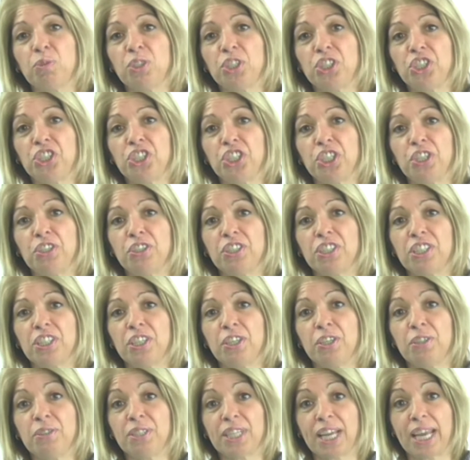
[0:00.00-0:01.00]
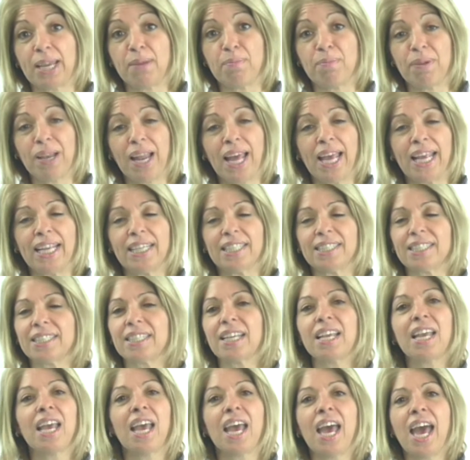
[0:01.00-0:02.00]
was due to take place,
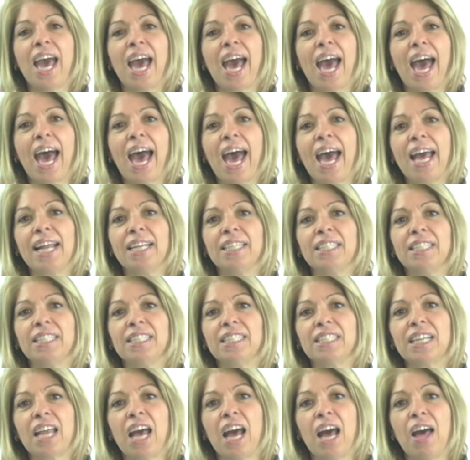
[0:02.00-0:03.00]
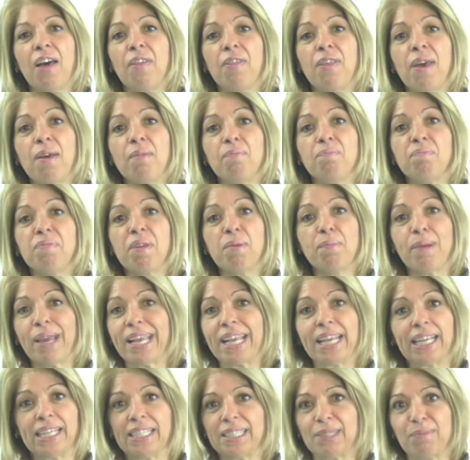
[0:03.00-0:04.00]
and they're
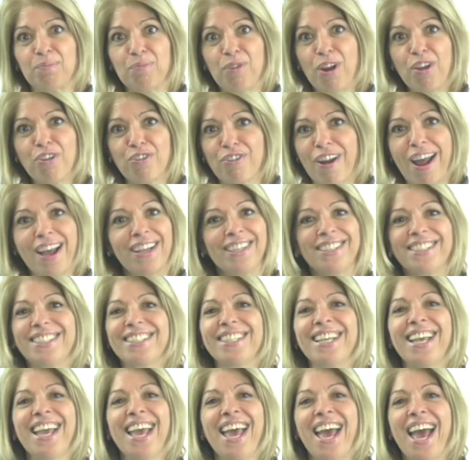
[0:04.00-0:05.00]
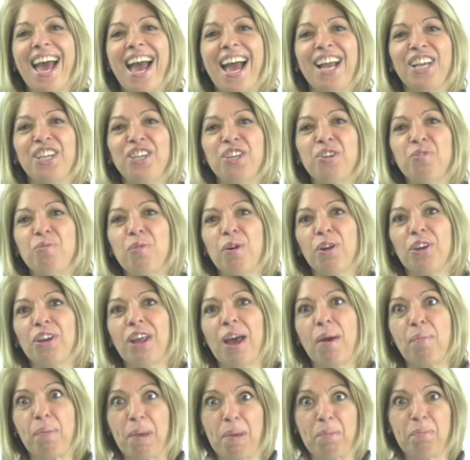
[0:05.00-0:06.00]
making some progress, and you
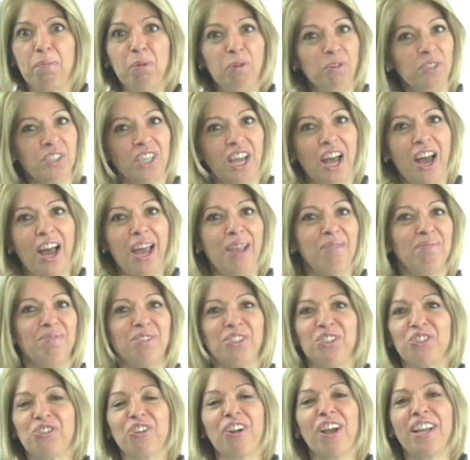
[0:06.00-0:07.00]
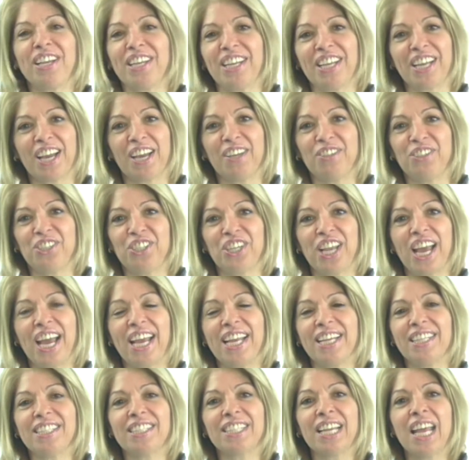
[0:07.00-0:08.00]
want a bit more time to try and
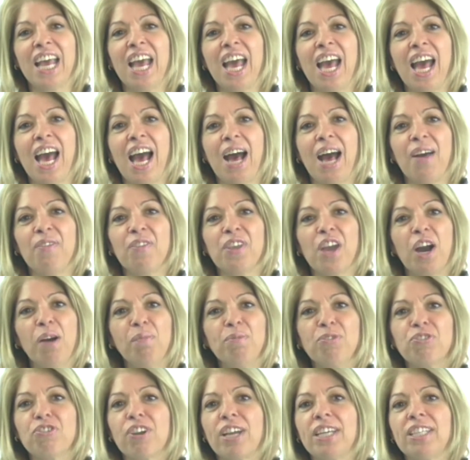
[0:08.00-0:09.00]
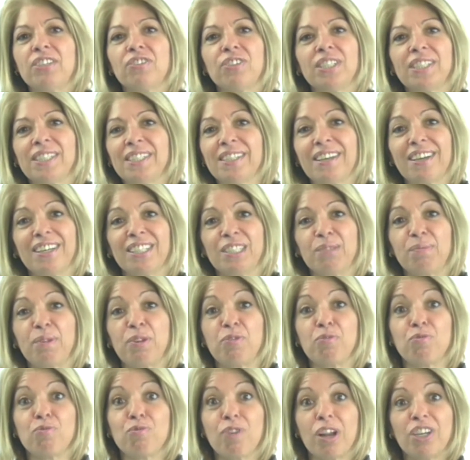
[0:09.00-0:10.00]
negotiate, the arbitrator isn't going to be
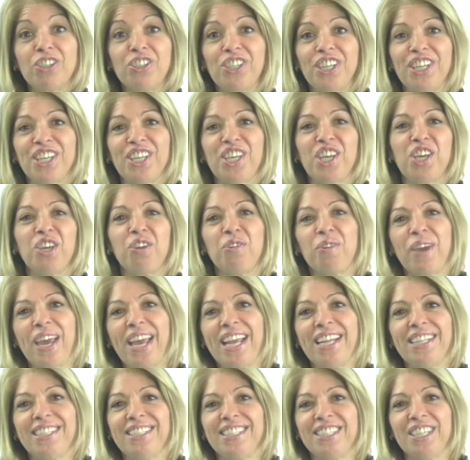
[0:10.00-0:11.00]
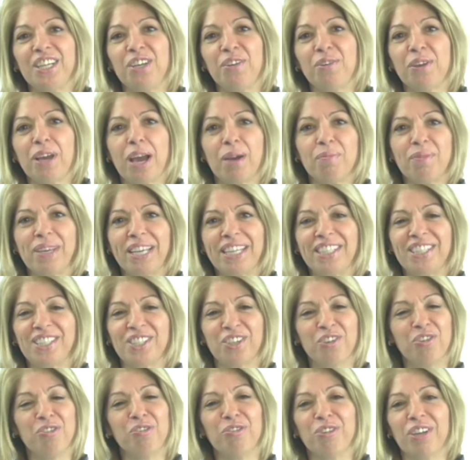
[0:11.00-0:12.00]
rushing you into coming into
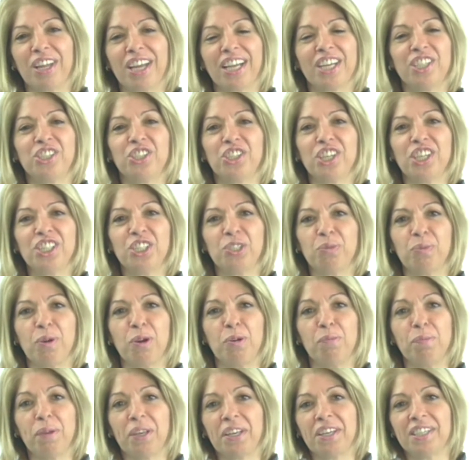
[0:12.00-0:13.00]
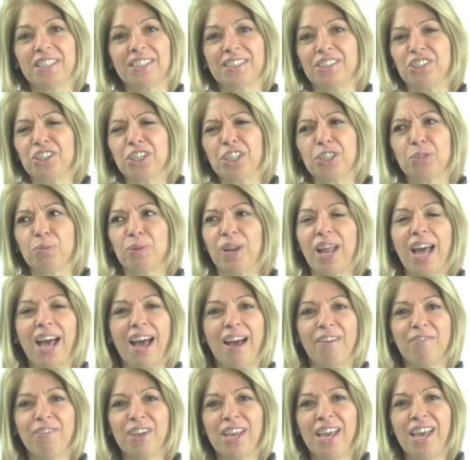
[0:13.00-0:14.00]
court like a judge will, because a judge will
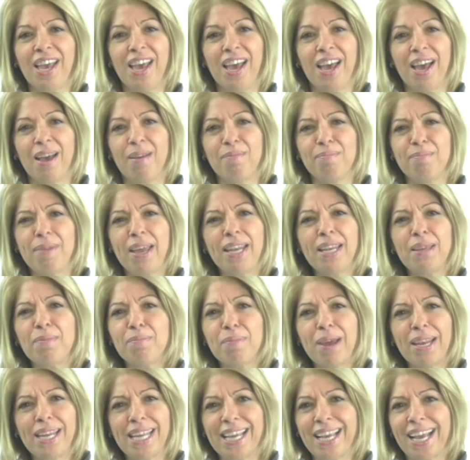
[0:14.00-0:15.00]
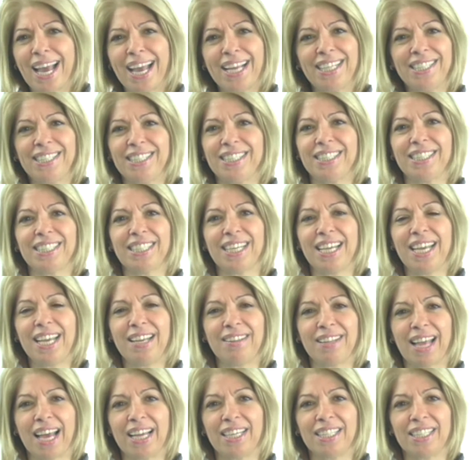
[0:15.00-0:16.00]
have many, many cases to
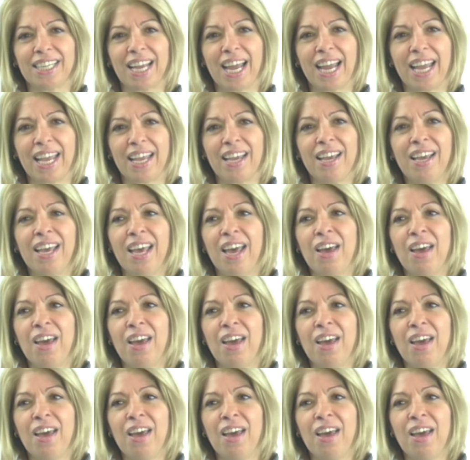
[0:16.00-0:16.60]
hear that day.